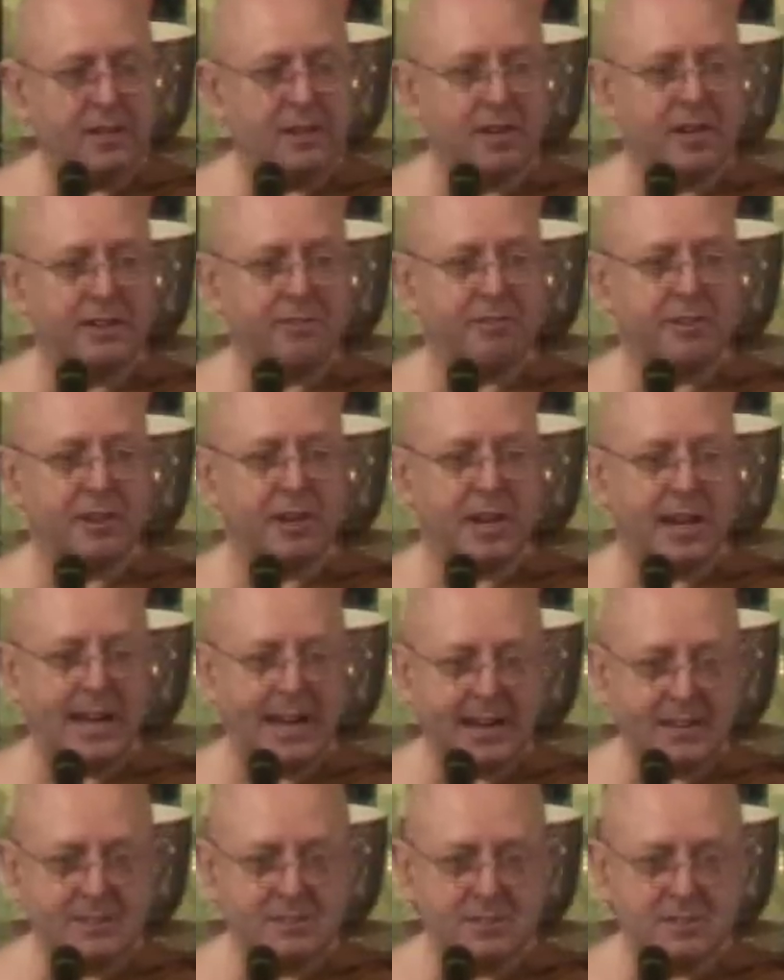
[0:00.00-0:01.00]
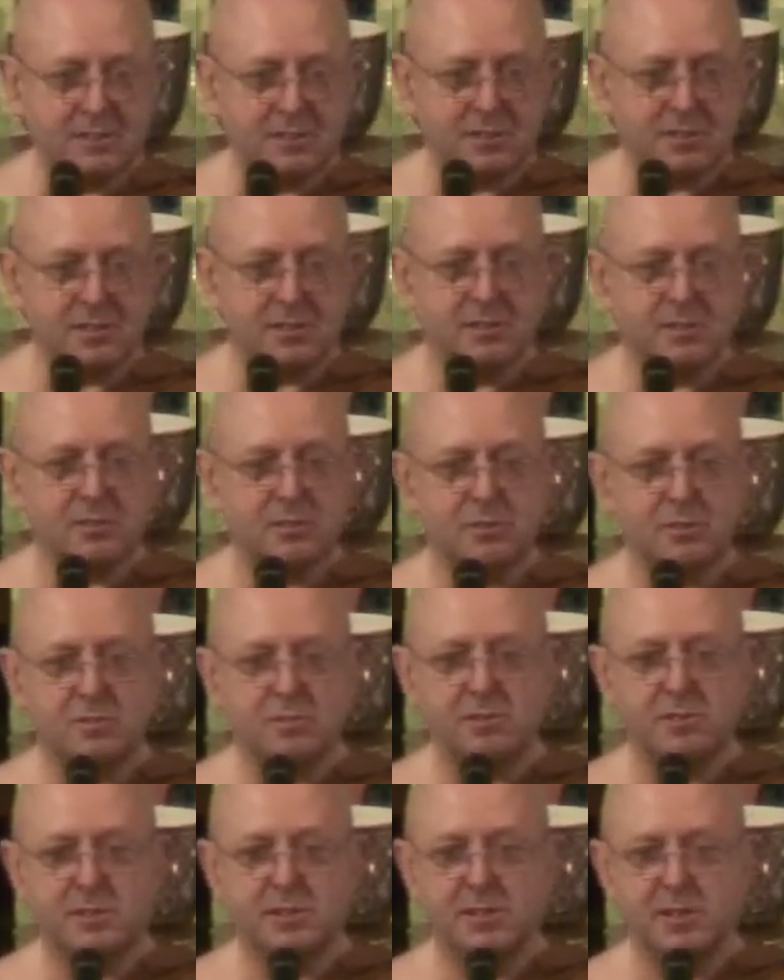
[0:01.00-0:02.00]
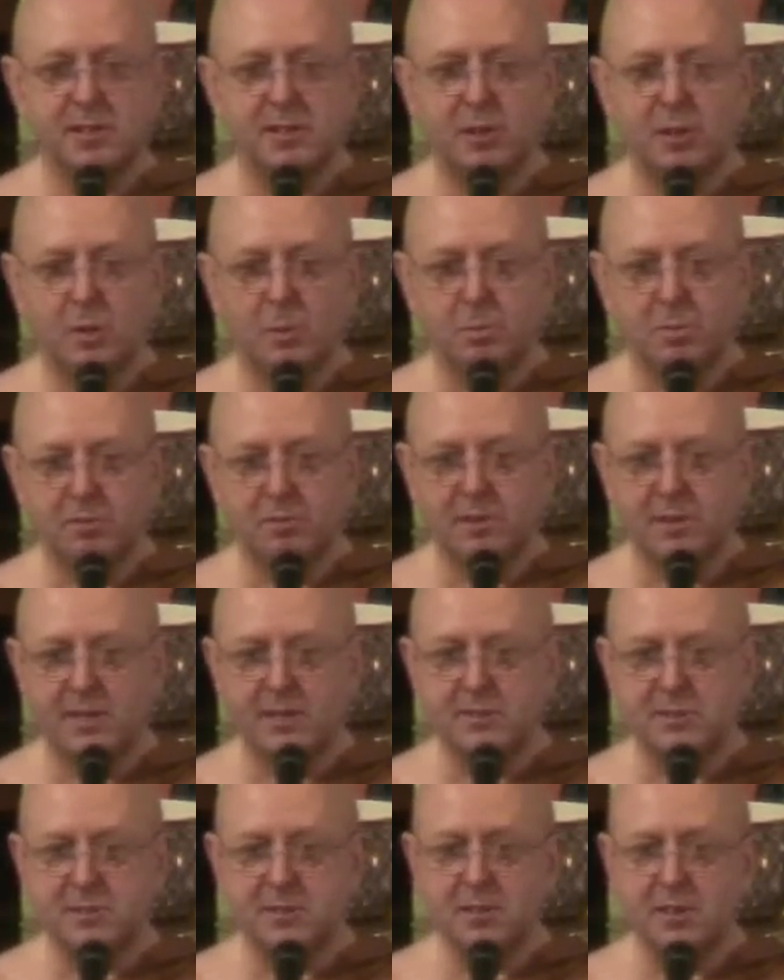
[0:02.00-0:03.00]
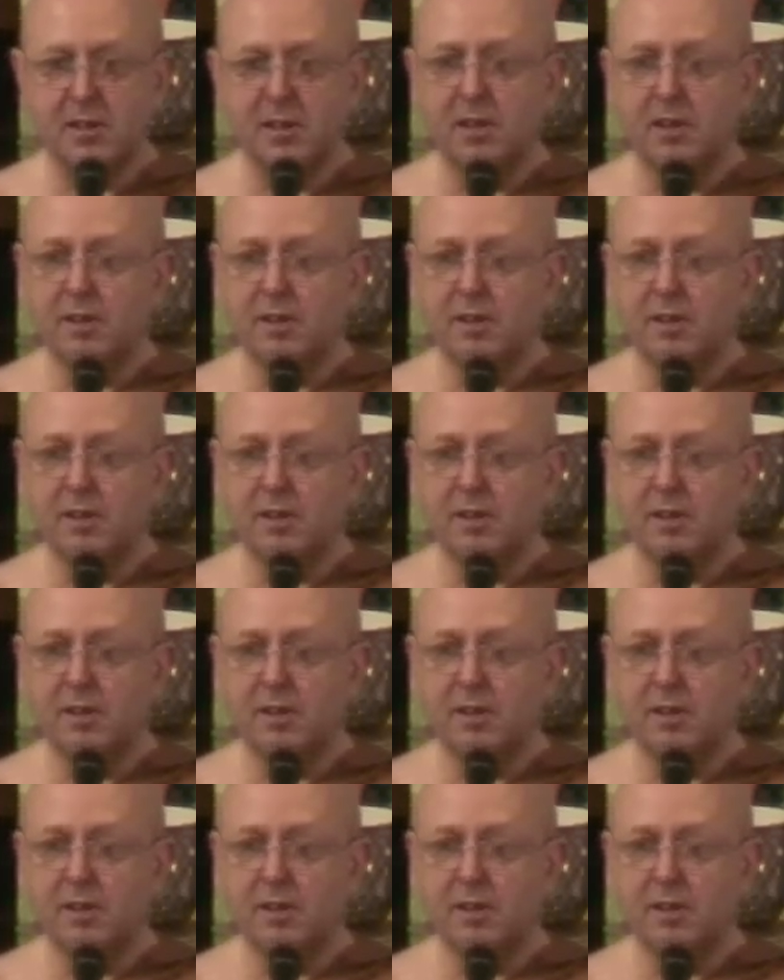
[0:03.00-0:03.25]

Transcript: either in an accident or in an operation,